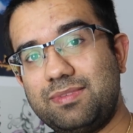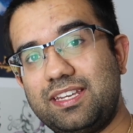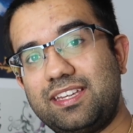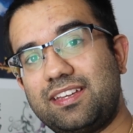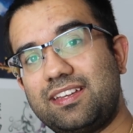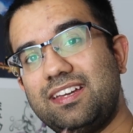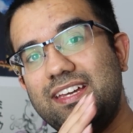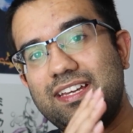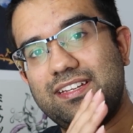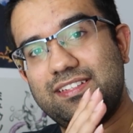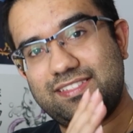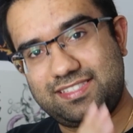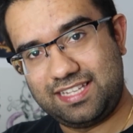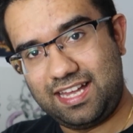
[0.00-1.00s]
meaning
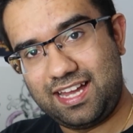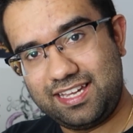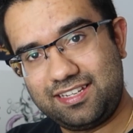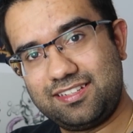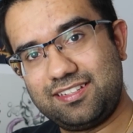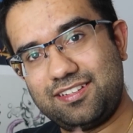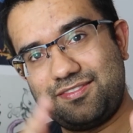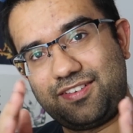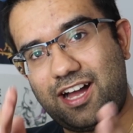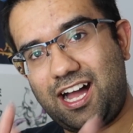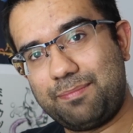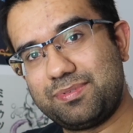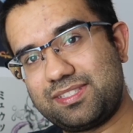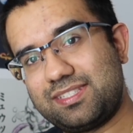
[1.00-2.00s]
sine of
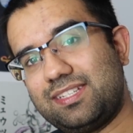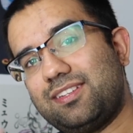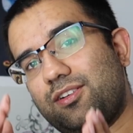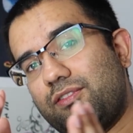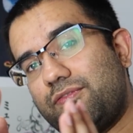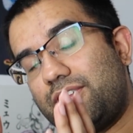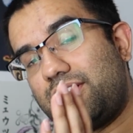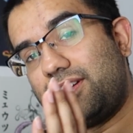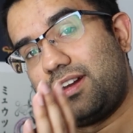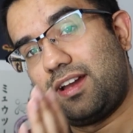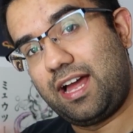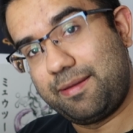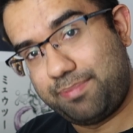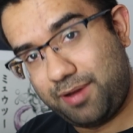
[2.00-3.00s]
opposite over
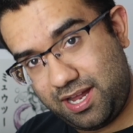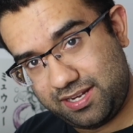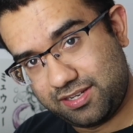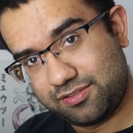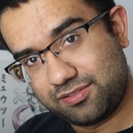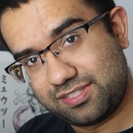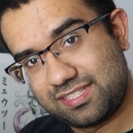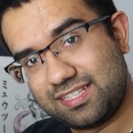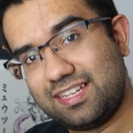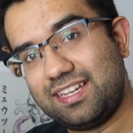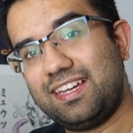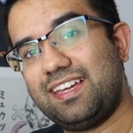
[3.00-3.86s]
hypotenuse.